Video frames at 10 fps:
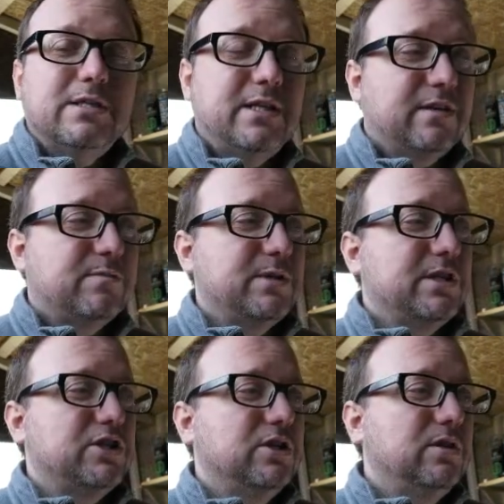Sixth
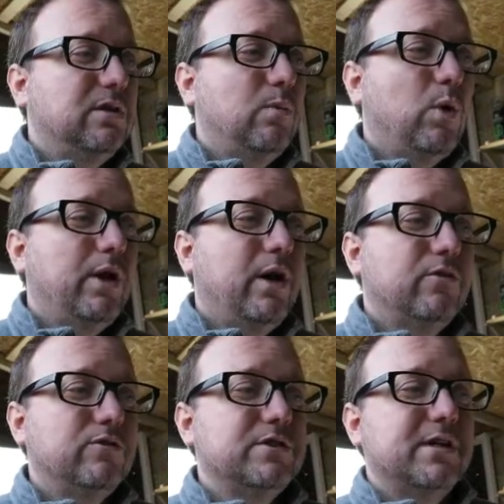position,
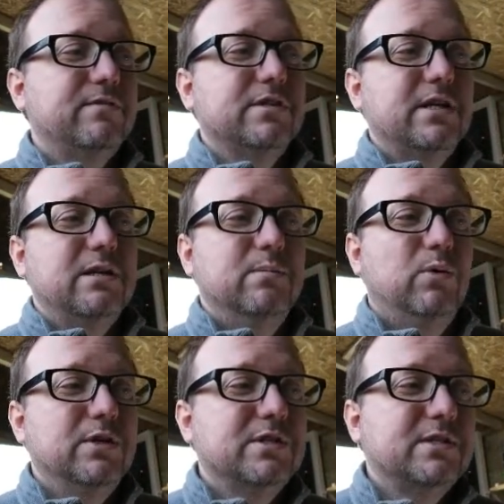
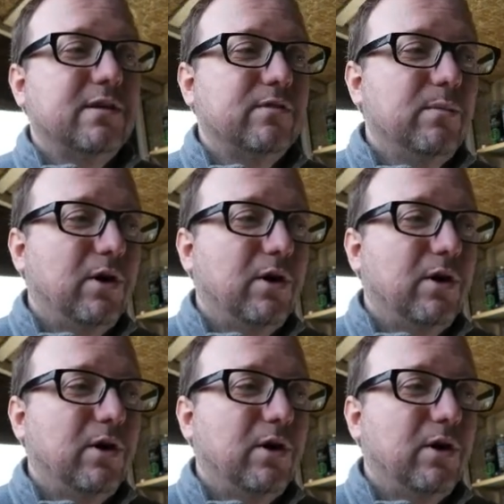117.7